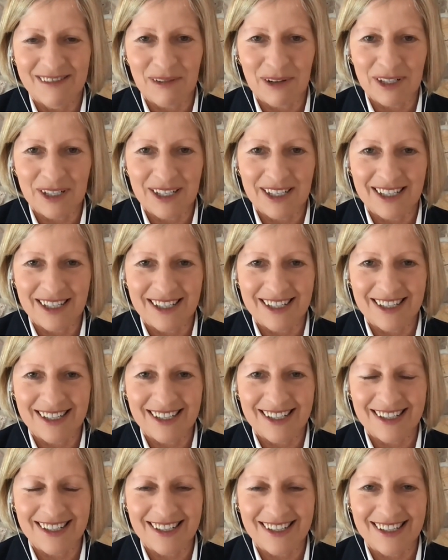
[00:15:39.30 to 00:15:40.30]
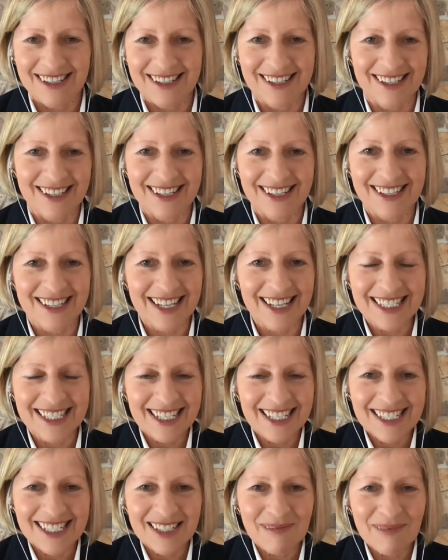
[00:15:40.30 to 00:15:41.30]
What? That
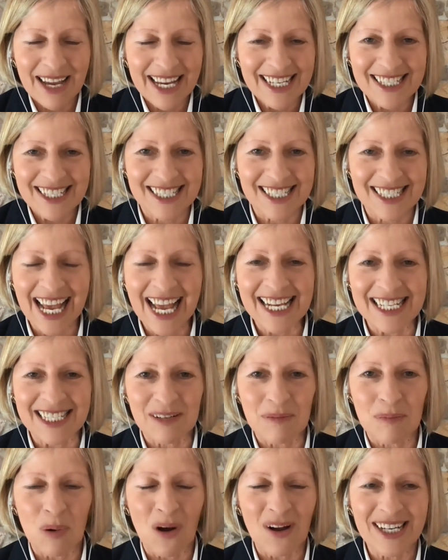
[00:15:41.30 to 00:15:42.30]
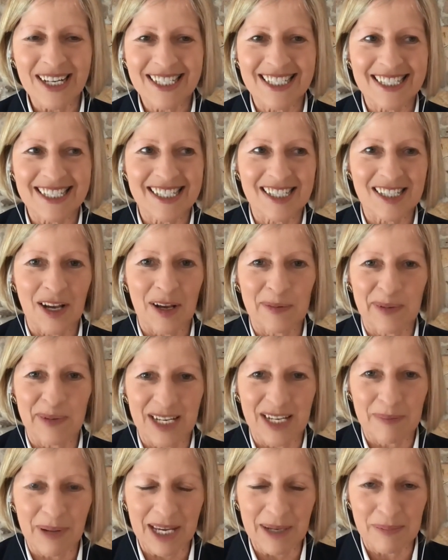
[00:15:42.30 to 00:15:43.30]
doesn't make sense. Why did so
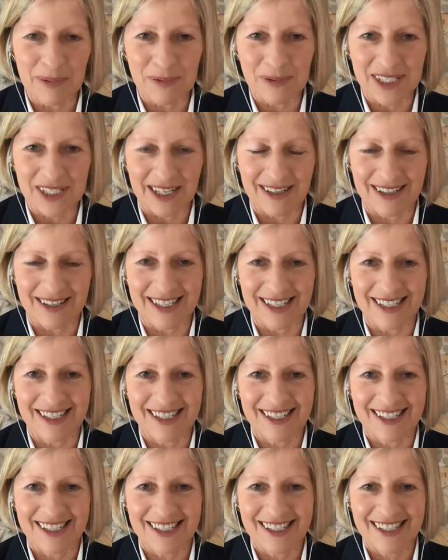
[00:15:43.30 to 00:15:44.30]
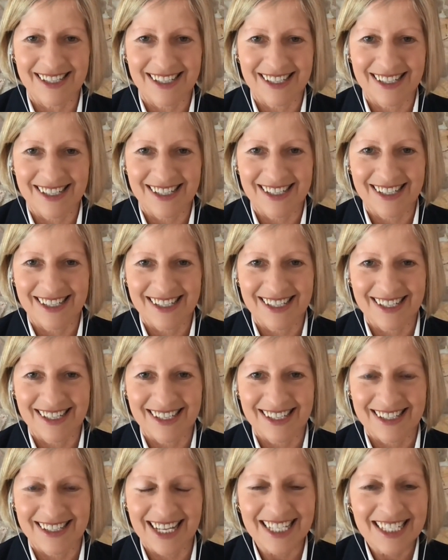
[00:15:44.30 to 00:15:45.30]
many people die?
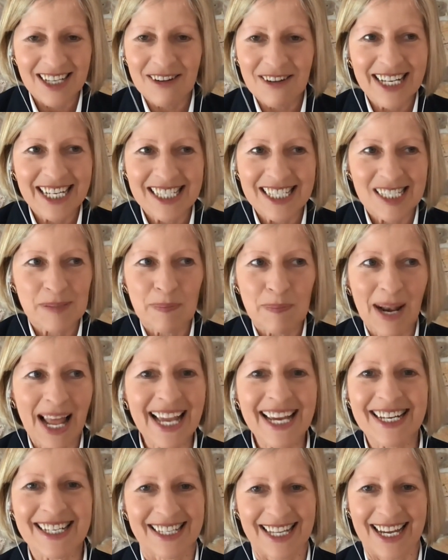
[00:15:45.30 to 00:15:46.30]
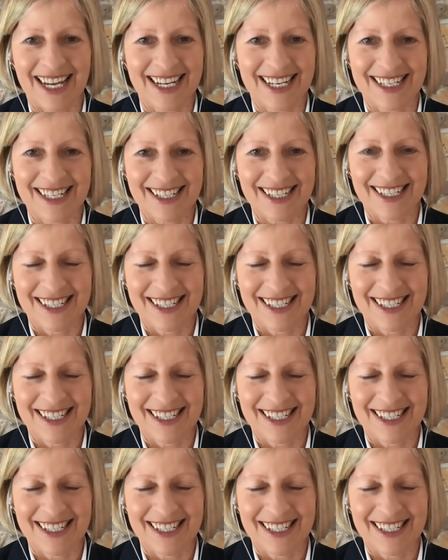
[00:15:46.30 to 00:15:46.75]
They don't explain that.